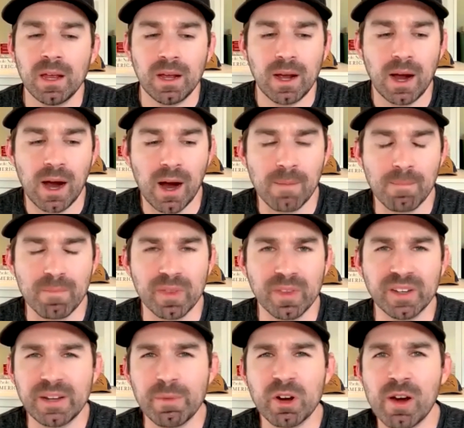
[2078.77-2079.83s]
Um,
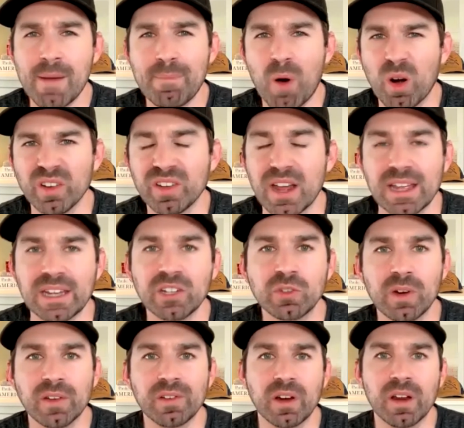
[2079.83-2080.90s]
the Democrat Party is not
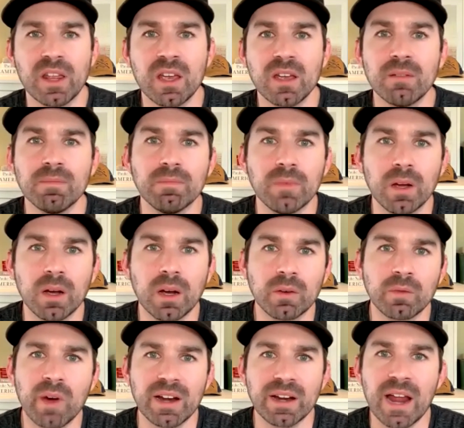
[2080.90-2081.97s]
interested in him uh,
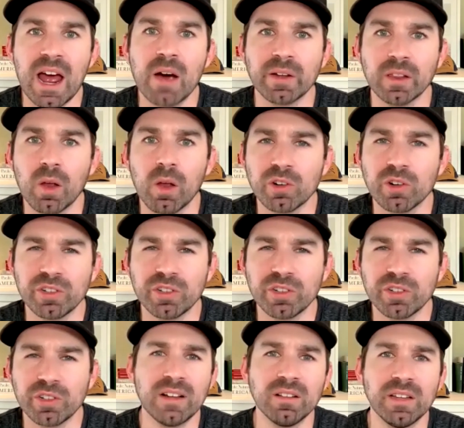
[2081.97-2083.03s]
right now at large. And
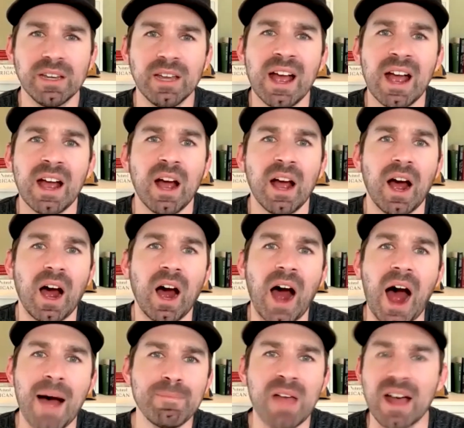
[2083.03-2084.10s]
frankly, uh,
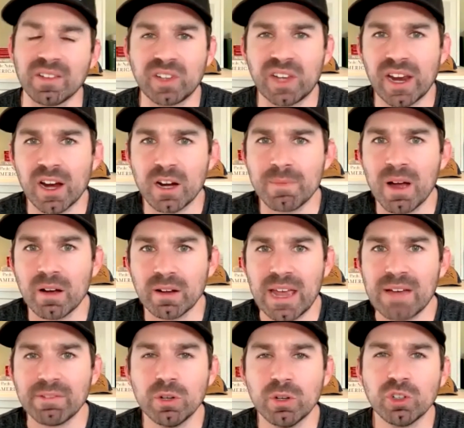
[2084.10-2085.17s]
I'm not scared about
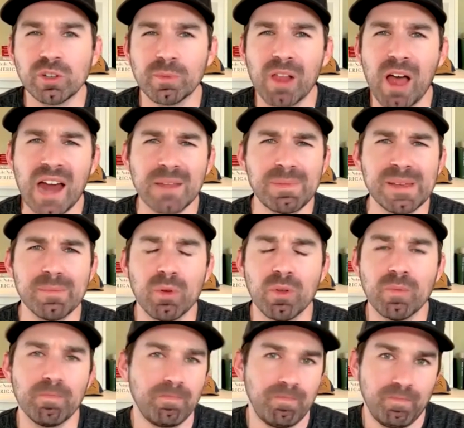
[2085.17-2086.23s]
Gavin Newsom. A lot of
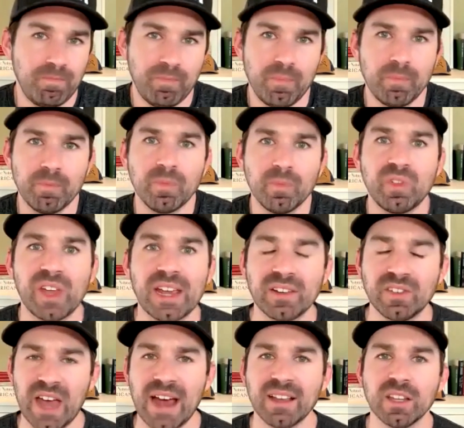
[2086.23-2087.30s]
people say
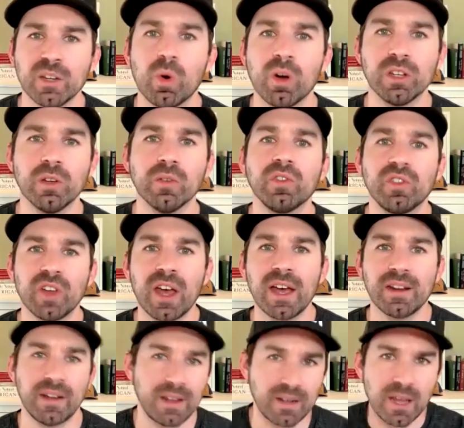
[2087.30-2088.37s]
exactly what you've said